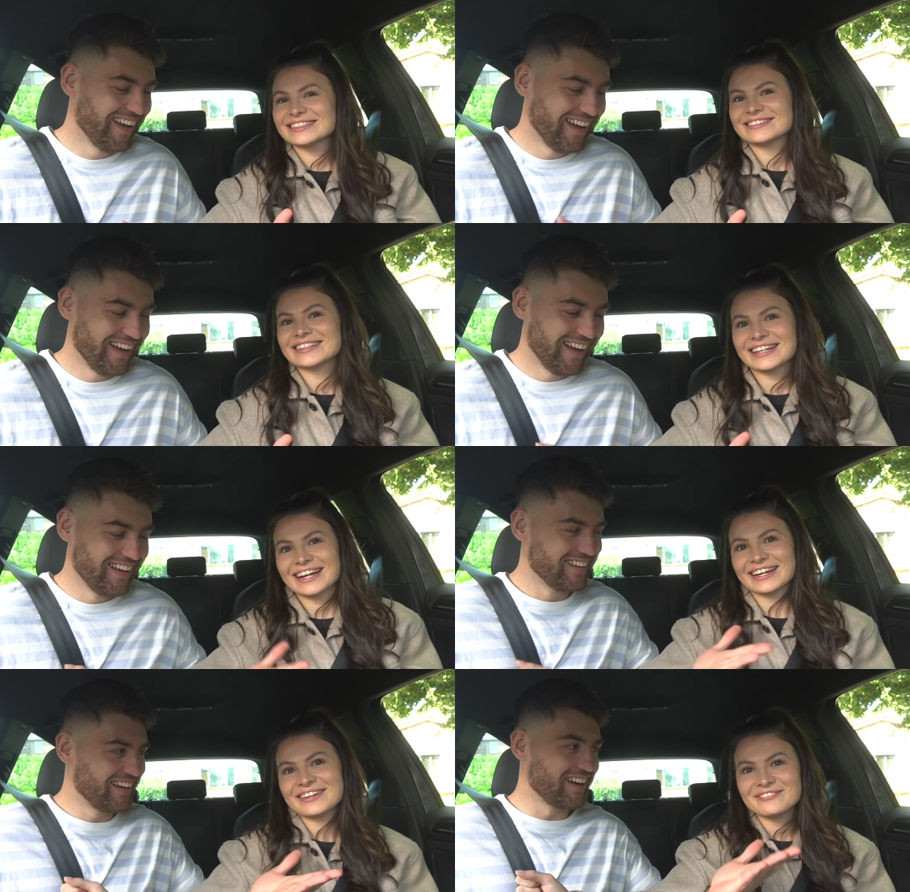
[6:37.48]
Speaker 1: We're
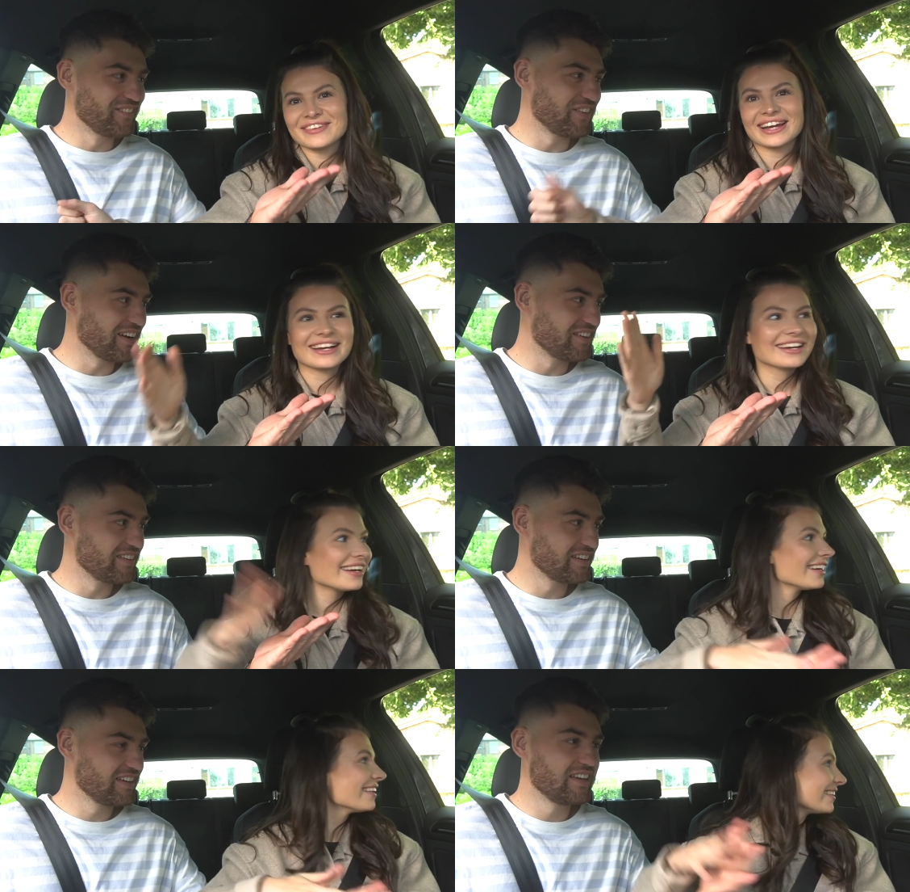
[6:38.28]
getting High Five.
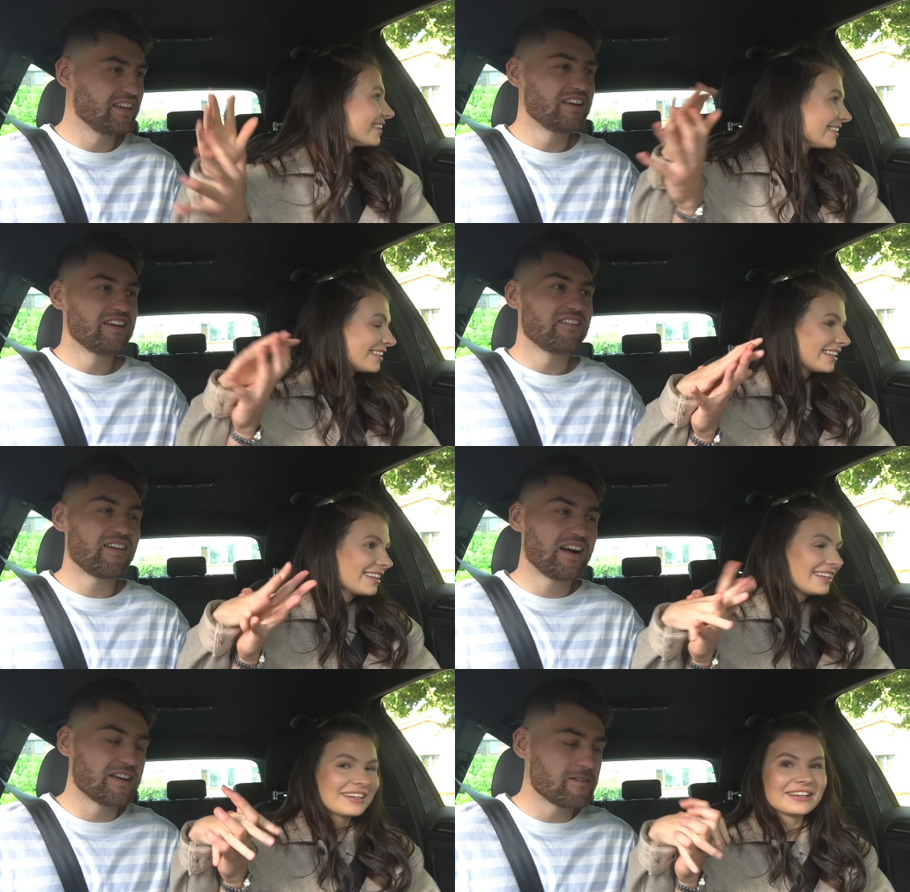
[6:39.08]

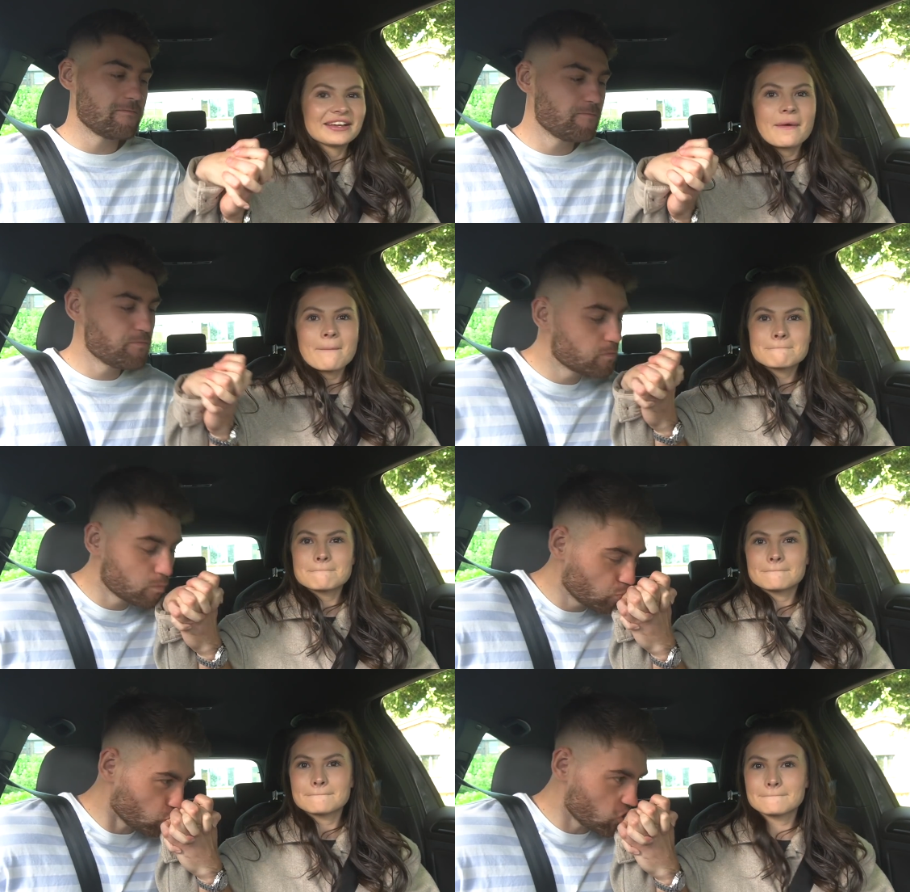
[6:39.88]
Speaker 2: Right,
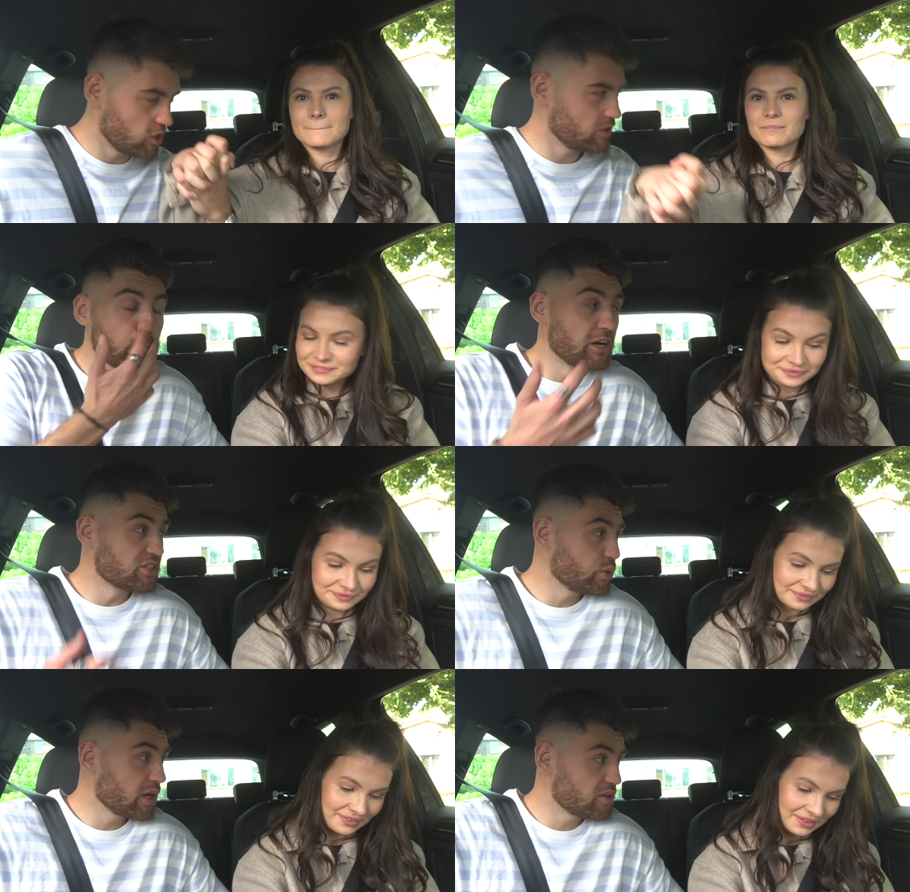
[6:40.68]
right.
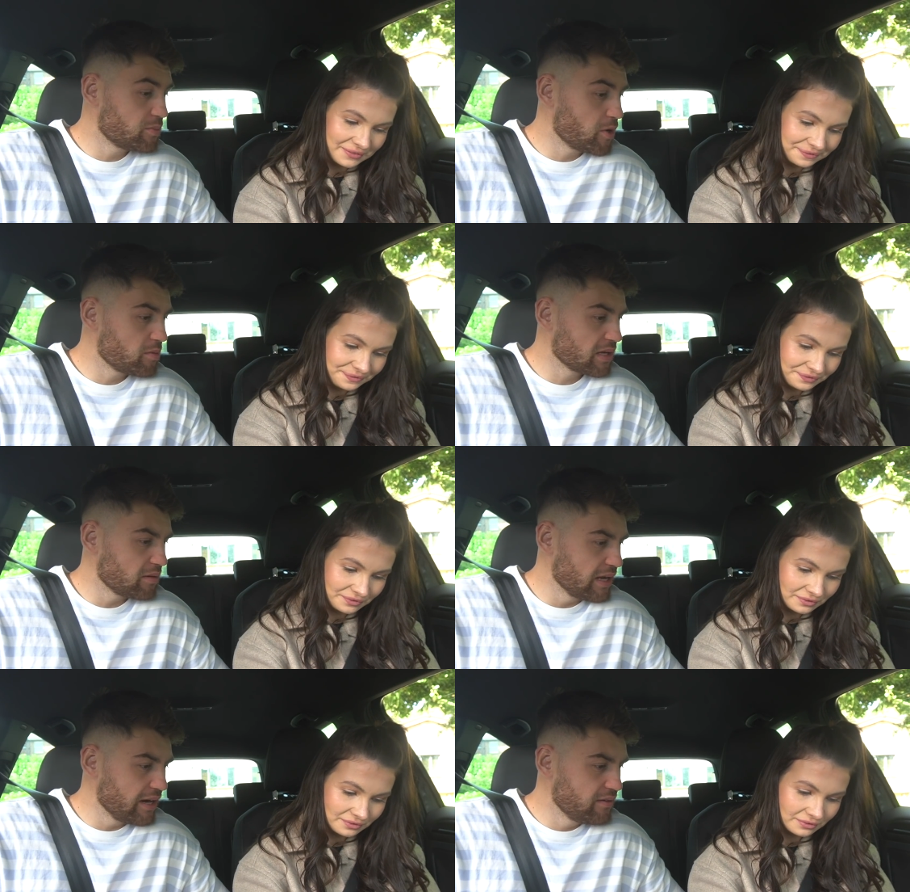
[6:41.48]
Should we go to Birmingham
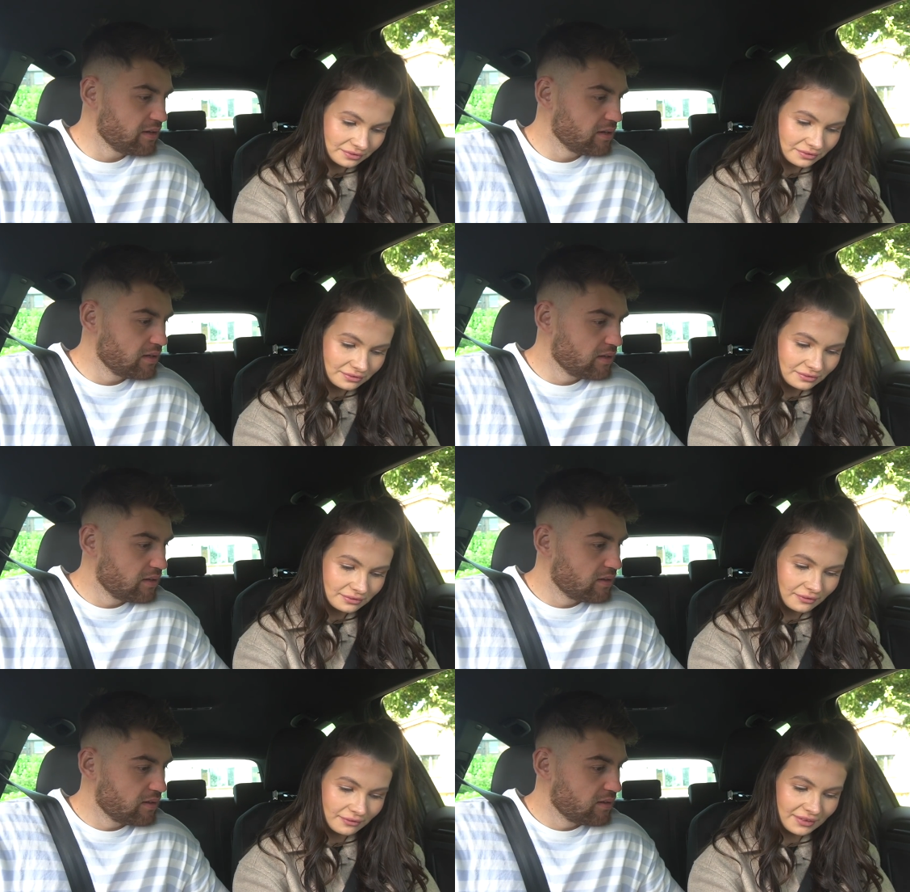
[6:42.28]
now?
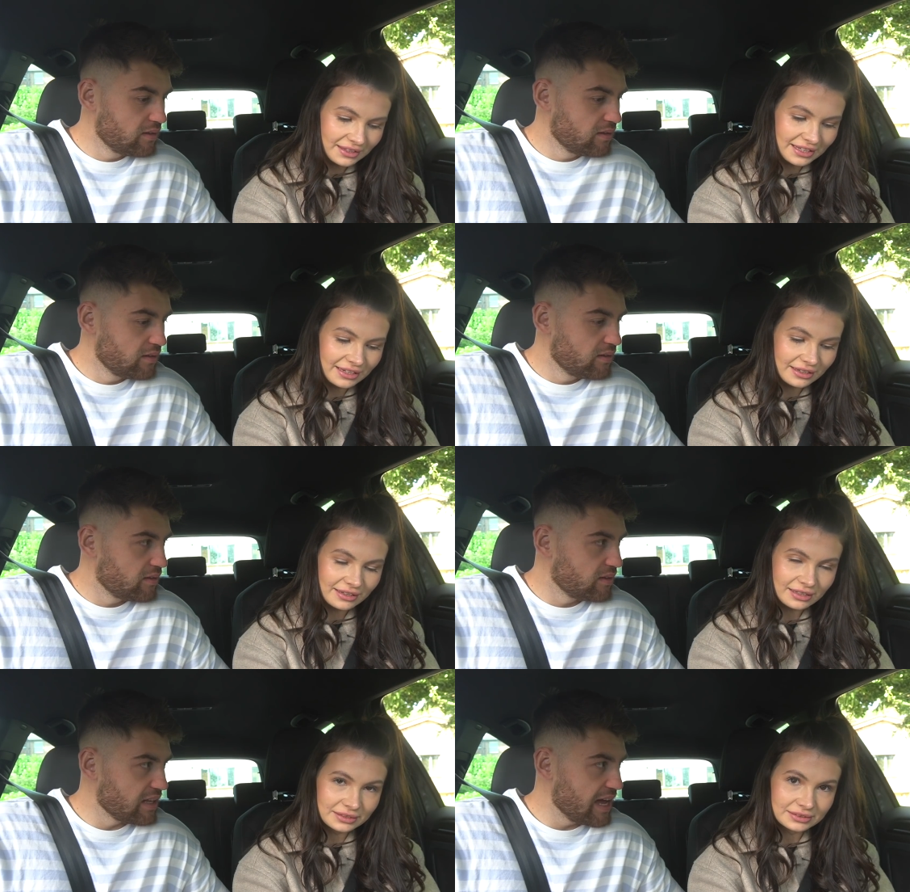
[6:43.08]
Yeah.
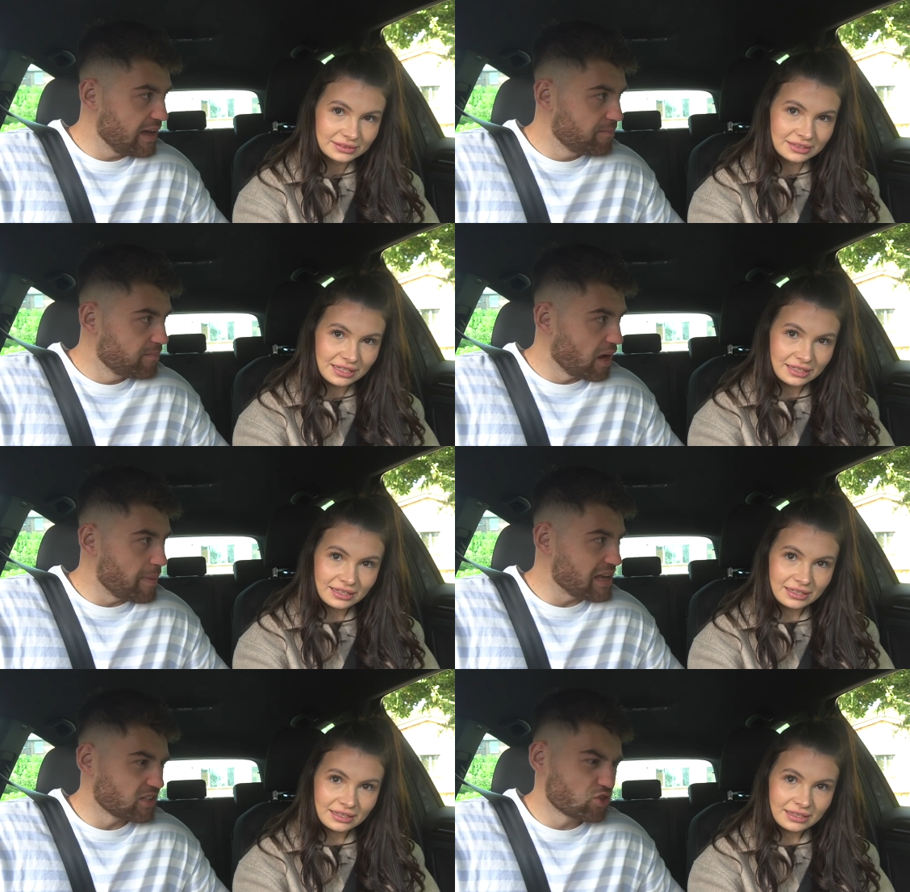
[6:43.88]
Yeah. I
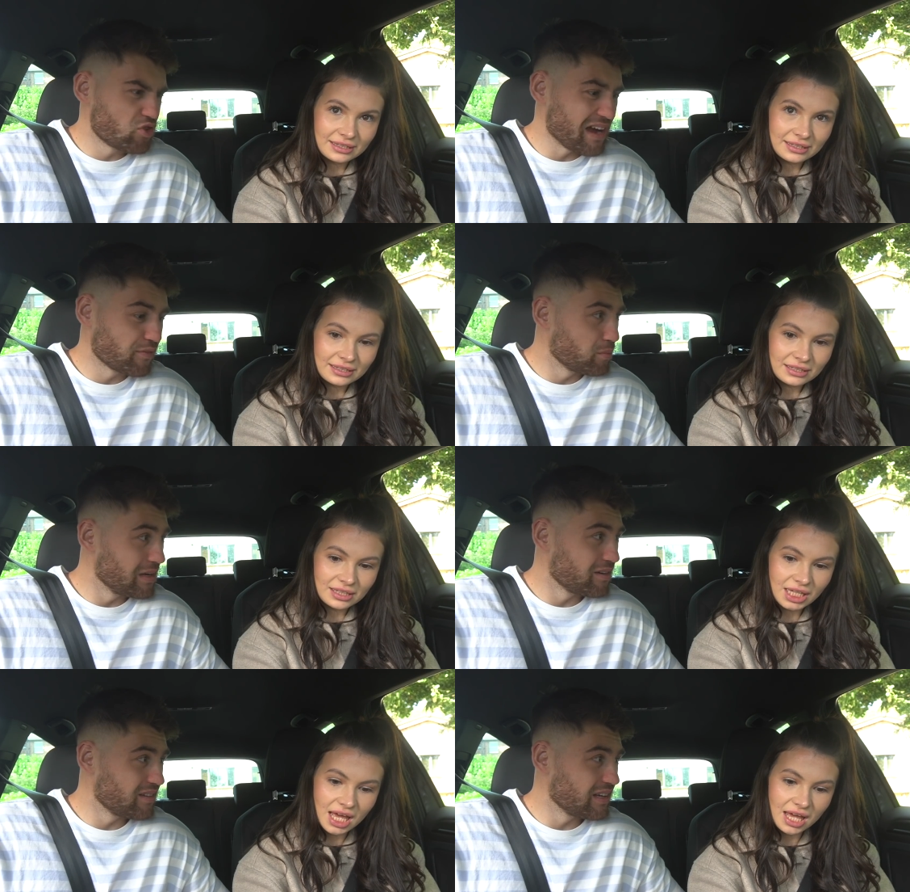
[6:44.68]
bet it's a trek from here, isn't